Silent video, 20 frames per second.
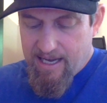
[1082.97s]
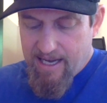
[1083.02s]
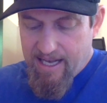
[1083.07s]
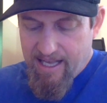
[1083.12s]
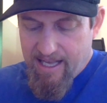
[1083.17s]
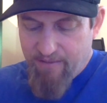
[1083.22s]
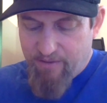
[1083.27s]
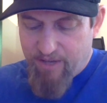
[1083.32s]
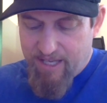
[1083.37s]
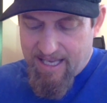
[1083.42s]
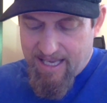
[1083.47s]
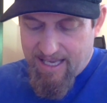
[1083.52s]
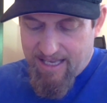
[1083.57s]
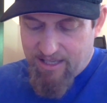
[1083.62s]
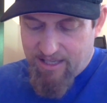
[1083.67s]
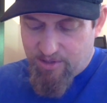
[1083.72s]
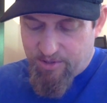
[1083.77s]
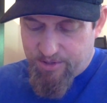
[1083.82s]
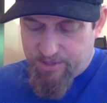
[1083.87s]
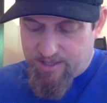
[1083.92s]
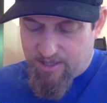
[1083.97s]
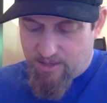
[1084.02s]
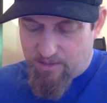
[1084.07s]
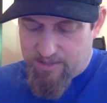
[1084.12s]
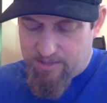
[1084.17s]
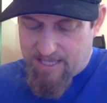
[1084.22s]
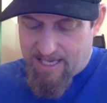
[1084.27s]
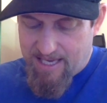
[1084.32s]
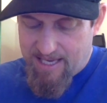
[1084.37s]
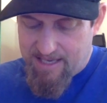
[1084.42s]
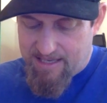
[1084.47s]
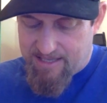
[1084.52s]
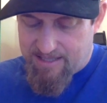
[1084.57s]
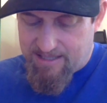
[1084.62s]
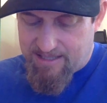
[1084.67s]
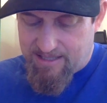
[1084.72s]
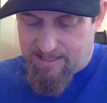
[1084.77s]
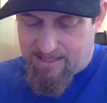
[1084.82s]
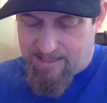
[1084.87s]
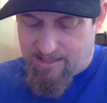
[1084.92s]
Heavy hailstones
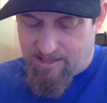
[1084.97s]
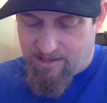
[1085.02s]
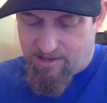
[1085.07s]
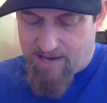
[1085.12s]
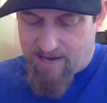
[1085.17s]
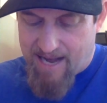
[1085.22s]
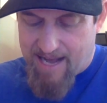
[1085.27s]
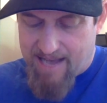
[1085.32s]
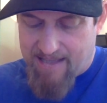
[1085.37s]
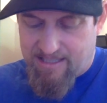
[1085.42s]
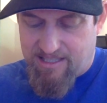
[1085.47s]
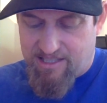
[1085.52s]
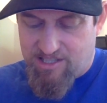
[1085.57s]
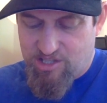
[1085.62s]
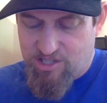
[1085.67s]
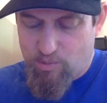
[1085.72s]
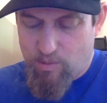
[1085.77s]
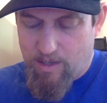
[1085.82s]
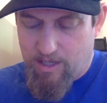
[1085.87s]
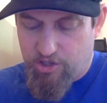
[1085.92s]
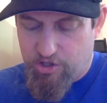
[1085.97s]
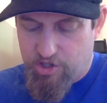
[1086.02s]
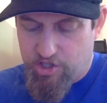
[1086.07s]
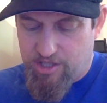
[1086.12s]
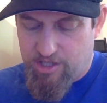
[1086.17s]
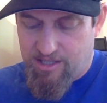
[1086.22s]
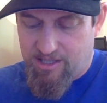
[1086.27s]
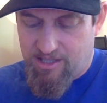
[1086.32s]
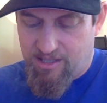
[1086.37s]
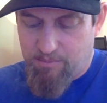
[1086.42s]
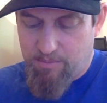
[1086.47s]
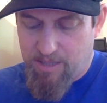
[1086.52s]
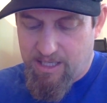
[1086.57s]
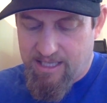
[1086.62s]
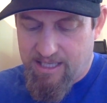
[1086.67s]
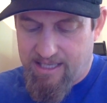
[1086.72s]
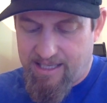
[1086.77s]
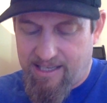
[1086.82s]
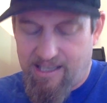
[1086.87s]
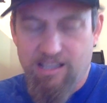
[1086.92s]
hissed into the grass and squelched into the
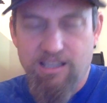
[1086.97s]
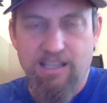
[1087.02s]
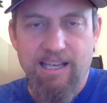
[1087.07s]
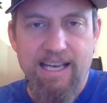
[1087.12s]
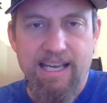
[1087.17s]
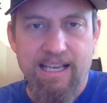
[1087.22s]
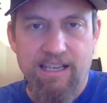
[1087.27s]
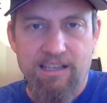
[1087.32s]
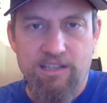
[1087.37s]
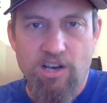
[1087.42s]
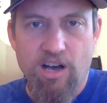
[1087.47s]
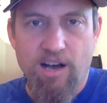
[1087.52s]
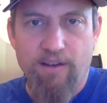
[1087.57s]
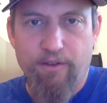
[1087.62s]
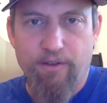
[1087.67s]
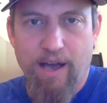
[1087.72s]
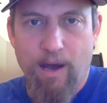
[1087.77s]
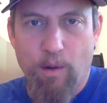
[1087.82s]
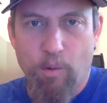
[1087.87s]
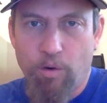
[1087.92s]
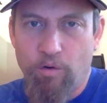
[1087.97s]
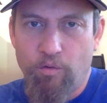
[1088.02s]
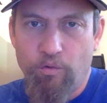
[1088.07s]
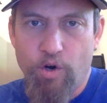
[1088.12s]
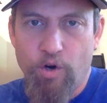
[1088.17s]
mud and clanged off our